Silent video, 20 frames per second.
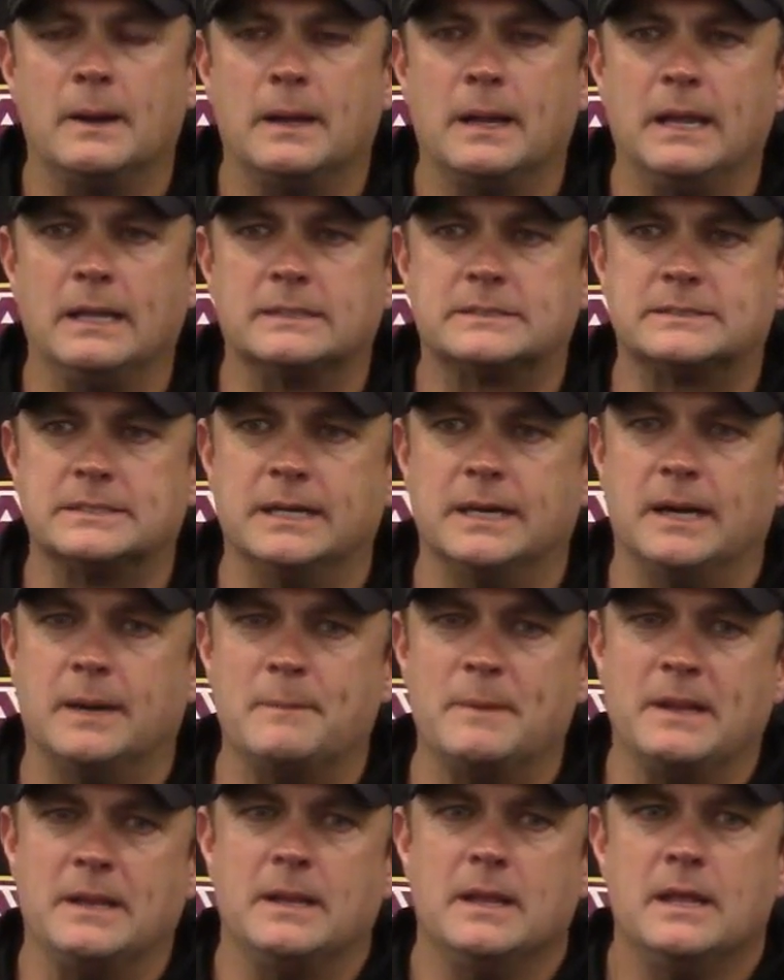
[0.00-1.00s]

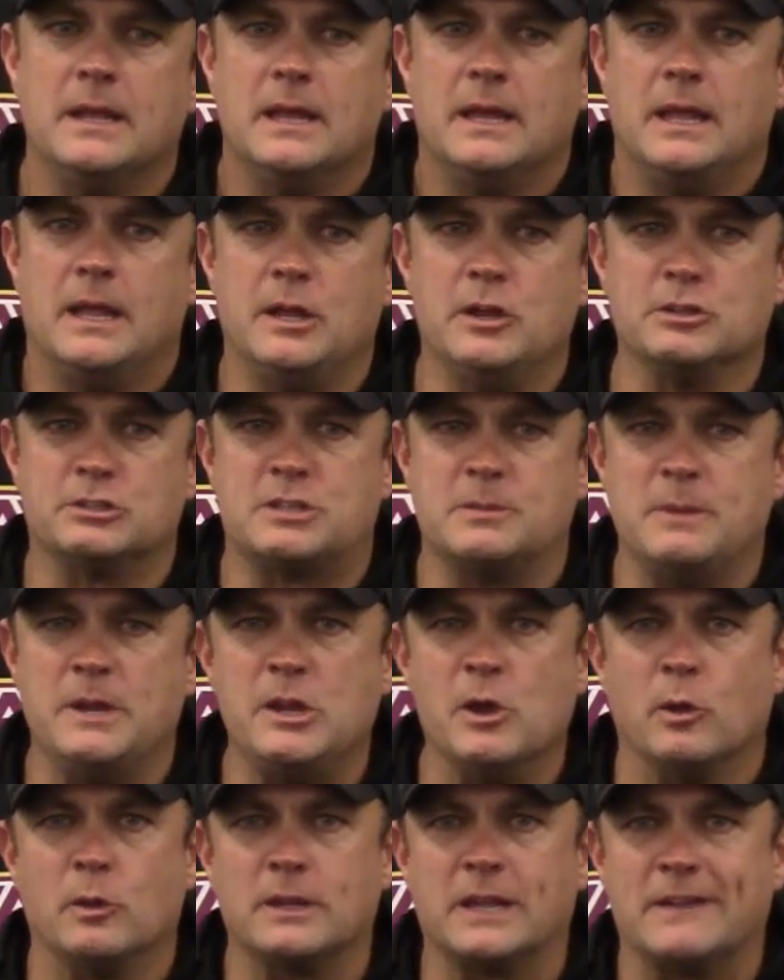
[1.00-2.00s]
No. It used to be
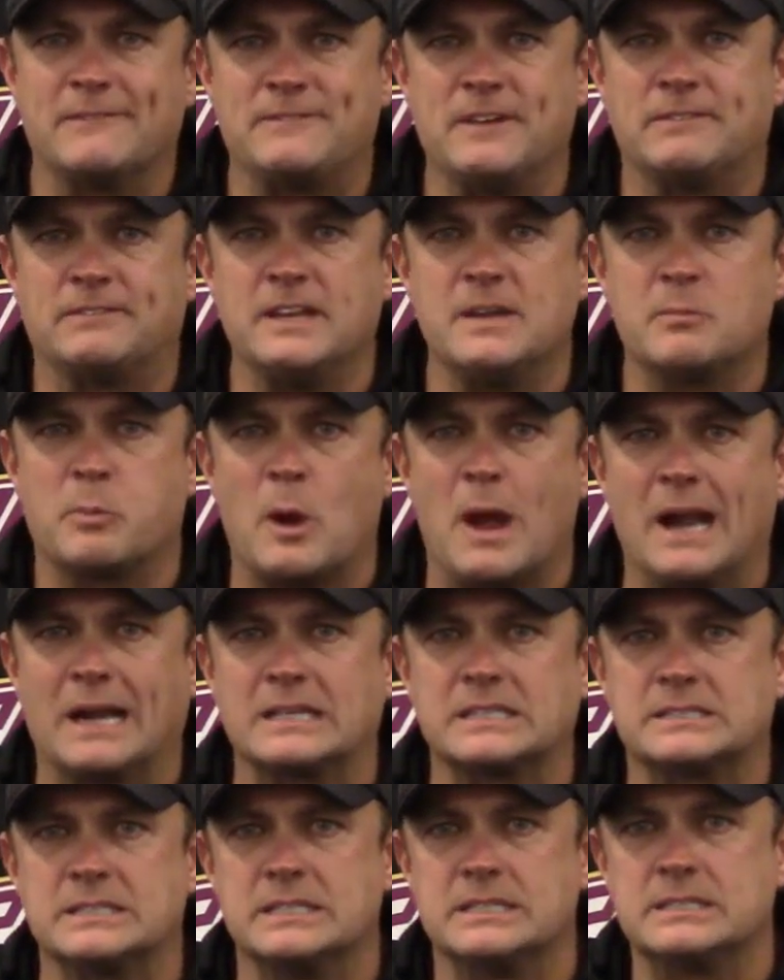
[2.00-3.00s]
you only get 15
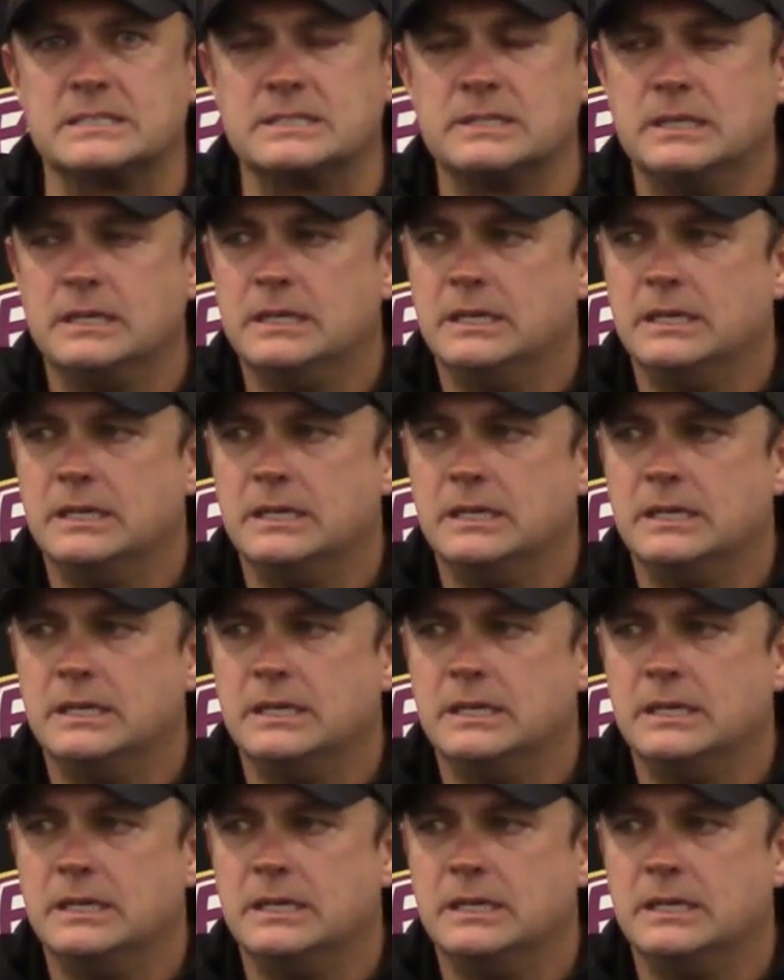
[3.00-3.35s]
practices.